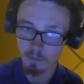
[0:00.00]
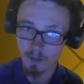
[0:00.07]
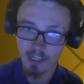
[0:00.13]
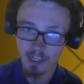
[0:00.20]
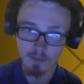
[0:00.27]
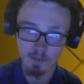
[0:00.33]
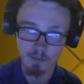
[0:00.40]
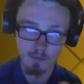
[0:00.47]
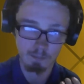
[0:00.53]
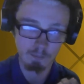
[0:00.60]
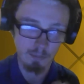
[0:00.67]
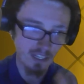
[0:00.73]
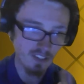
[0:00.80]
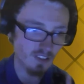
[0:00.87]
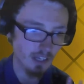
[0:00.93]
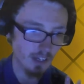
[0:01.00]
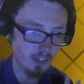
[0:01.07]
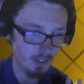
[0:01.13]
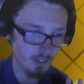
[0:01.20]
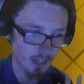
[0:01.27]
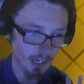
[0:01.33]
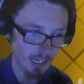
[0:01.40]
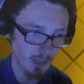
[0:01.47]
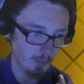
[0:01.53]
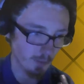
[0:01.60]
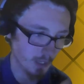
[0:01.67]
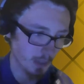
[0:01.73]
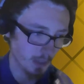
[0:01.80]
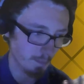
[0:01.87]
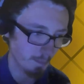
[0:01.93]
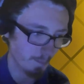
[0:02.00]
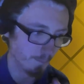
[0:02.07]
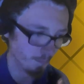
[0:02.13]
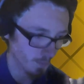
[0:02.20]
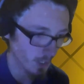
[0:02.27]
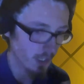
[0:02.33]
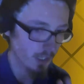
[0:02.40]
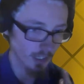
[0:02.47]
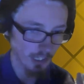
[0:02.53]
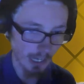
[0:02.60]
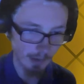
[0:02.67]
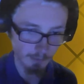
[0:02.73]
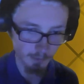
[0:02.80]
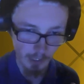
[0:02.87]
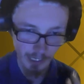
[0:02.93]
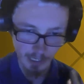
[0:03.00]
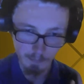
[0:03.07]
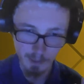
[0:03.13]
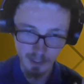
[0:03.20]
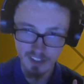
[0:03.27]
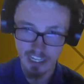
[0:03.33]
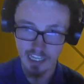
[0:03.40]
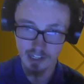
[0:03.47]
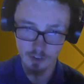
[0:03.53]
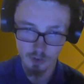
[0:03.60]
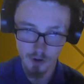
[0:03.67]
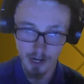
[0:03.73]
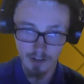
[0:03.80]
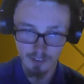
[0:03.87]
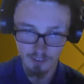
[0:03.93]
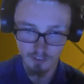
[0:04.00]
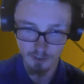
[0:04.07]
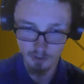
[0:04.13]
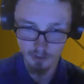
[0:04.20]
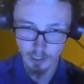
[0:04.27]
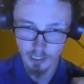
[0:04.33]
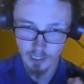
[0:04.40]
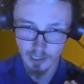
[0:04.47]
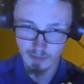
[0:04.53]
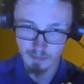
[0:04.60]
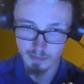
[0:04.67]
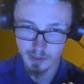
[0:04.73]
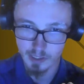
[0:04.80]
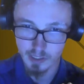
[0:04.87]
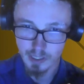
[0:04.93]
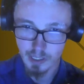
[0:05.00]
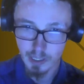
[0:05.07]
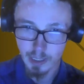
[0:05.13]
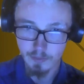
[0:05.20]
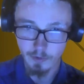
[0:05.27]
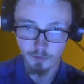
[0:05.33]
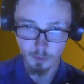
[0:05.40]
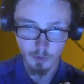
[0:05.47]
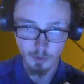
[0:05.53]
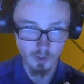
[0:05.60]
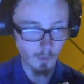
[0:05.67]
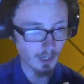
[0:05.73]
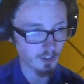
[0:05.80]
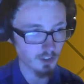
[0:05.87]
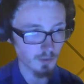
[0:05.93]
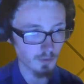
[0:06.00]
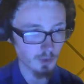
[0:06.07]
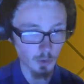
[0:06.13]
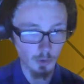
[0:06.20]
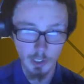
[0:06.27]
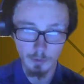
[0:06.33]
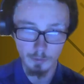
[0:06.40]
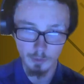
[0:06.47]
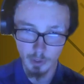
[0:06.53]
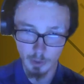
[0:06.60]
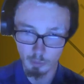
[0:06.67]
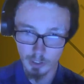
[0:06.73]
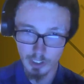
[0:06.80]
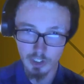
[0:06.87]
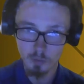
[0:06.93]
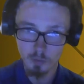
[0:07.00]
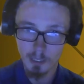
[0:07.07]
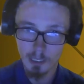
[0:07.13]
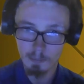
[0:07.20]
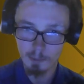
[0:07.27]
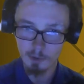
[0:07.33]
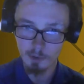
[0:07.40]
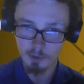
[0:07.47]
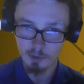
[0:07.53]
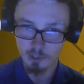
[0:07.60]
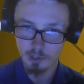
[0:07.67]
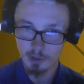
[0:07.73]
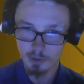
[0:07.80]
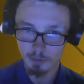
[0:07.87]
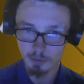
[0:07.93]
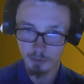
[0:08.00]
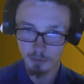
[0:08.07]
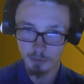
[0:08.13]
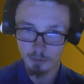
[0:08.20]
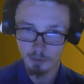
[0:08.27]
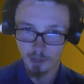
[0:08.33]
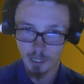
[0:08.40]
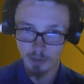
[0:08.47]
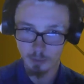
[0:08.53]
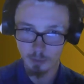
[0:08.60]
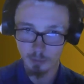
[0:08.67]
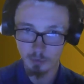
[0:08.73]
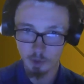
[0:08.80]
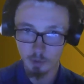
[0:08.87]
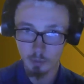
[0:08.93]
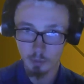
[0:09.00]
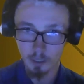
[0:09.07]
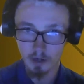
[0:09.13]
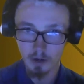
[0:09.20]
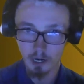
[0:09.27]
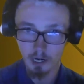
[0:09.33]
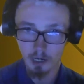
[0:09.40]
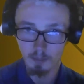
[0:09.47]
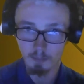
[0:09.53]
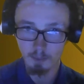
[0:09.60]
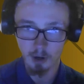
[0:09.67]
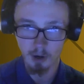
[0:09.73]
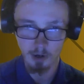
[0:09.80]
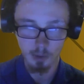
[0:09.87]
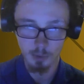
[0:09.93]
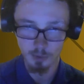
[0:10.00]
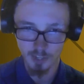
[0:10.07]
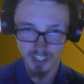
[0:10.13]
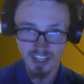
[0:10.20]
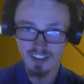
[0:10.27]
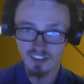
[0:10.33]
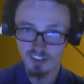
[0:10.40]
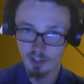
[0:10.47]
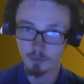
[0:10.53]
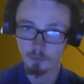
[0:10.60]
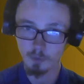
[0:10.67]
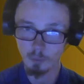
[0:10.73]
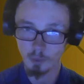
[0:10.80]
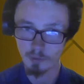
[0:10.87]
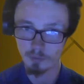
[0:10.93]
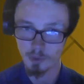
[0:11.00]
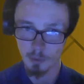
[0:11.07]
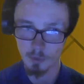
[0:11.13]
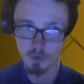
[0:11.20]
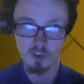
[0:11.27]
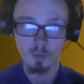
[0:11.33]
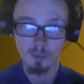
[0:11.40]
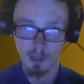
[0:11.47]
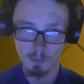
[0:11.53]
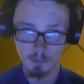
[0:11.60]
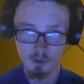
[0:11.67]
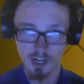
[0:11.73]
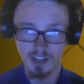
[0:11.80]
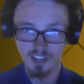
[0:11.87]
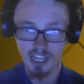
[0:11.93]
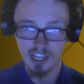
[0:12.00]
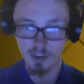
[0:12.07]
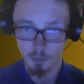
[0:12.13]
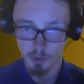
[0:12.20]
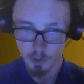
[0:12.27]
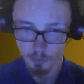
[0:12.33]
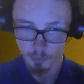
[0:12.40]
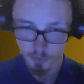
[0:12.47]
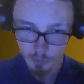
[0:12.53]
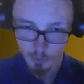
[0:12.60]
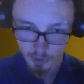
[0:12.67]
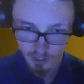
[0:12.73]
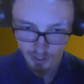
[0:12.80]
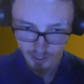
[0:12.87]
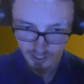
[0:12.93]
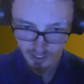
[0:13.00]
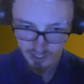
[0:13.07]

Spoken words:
like basic kind of yeah, for getting a basic interest. There's always the question of do you go for the original papers or do you go for like the review articles? I tend to go for one of those two when I'm trying to get into a new field.